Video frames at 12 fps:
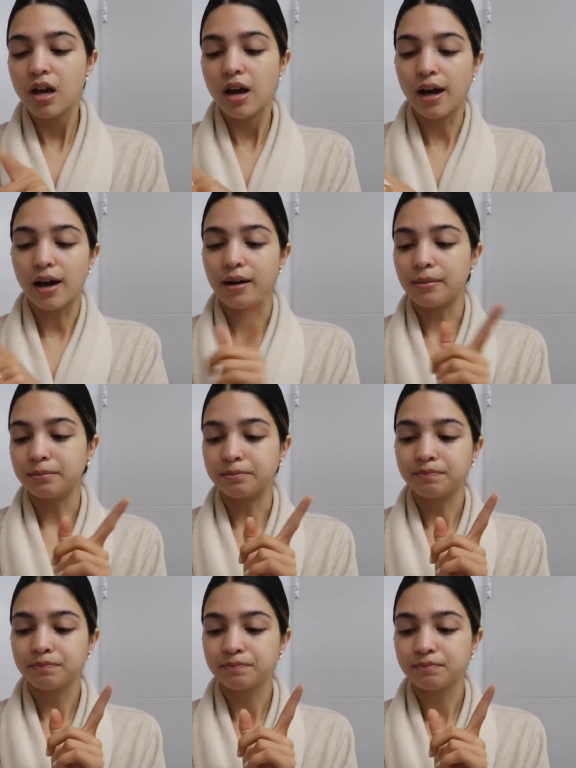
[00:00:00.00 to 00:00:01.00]
um,
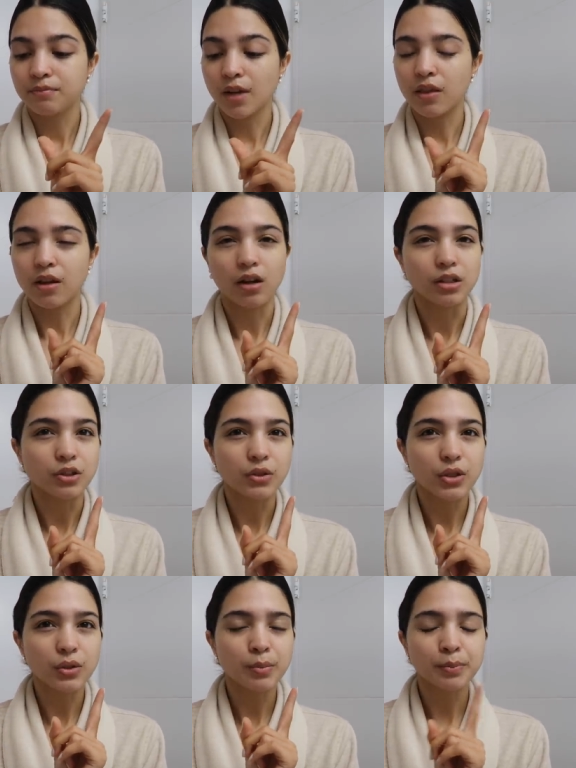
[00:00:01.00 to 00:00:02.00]
I think on
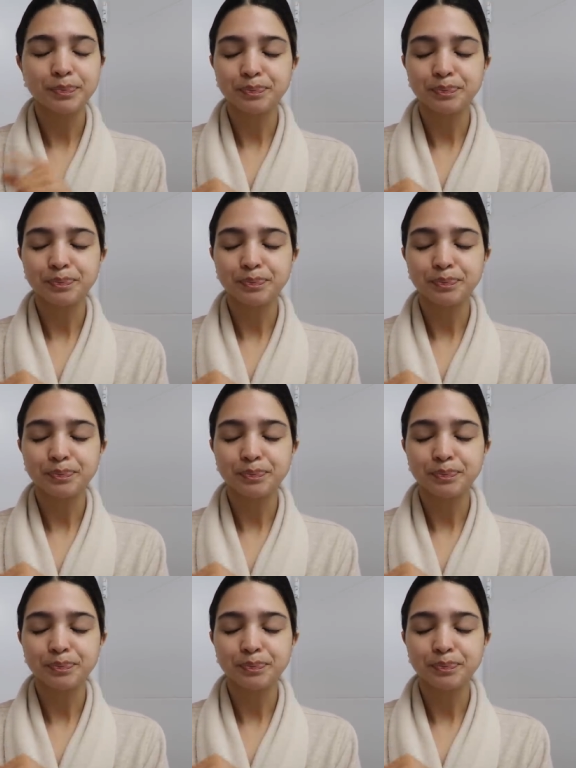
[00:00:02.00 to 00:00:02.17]
YouTube.